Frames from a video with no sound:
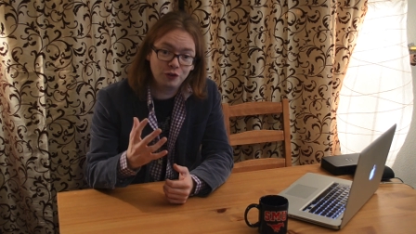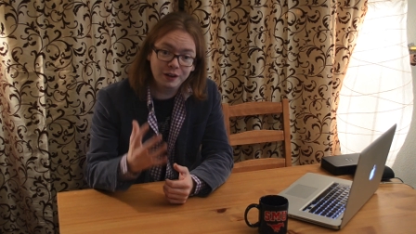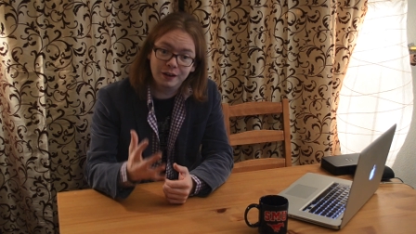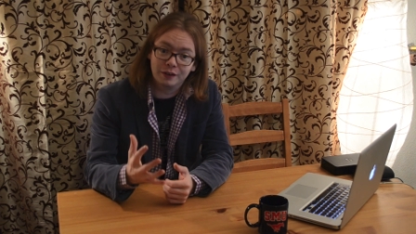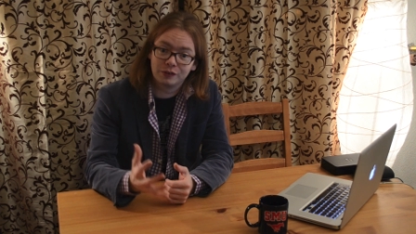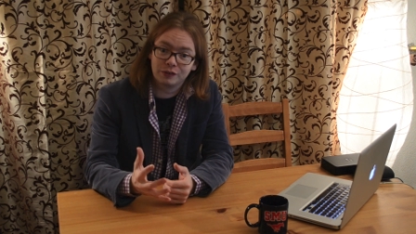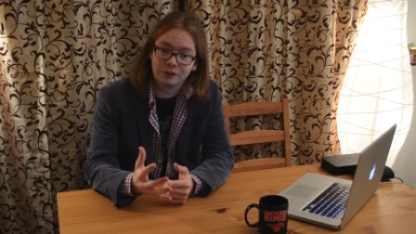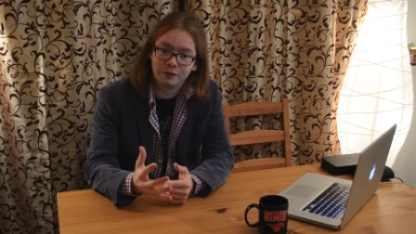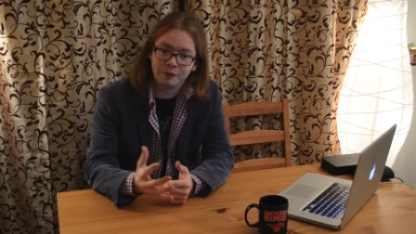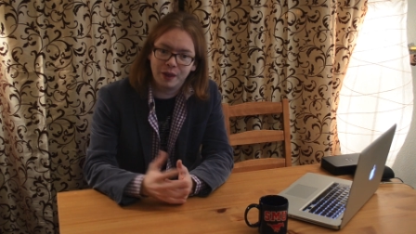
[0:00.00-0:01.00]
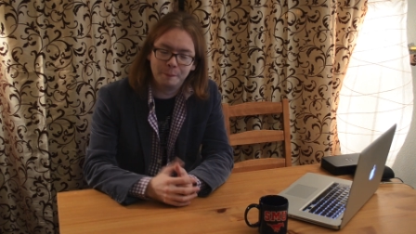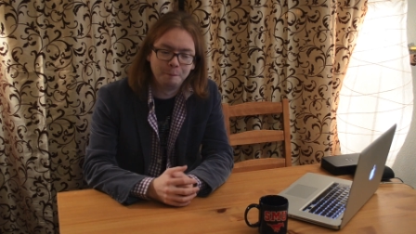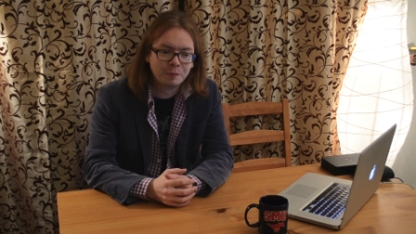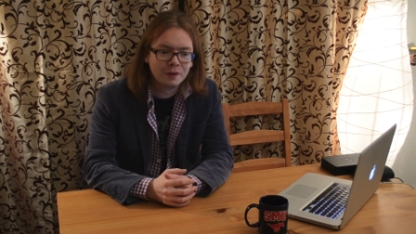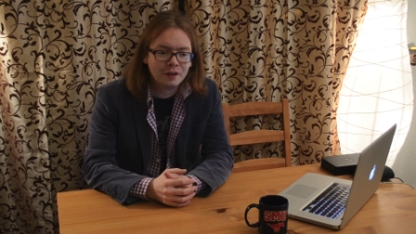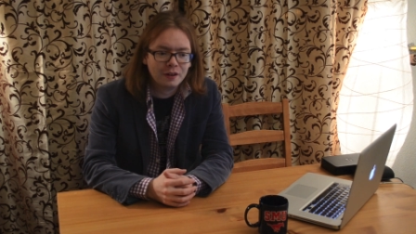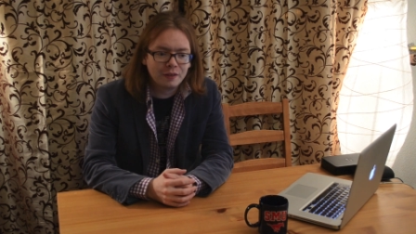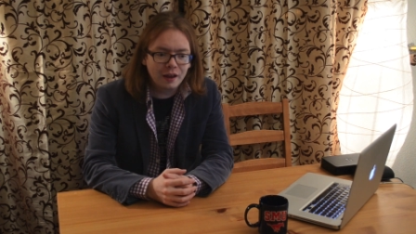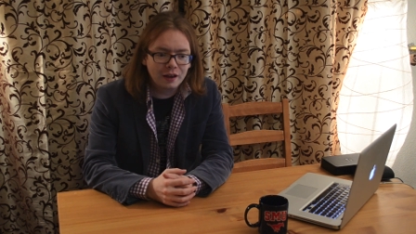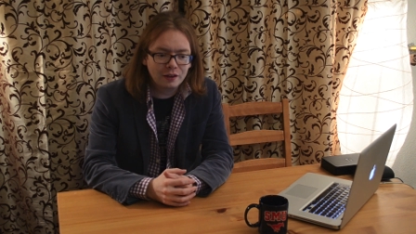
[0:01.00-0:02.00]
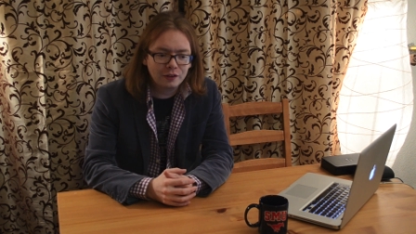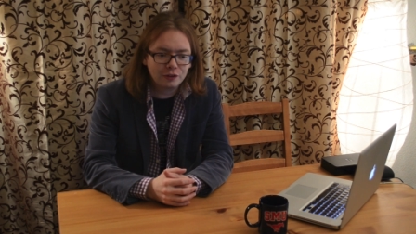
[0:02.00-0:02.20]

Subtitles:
genius for them. They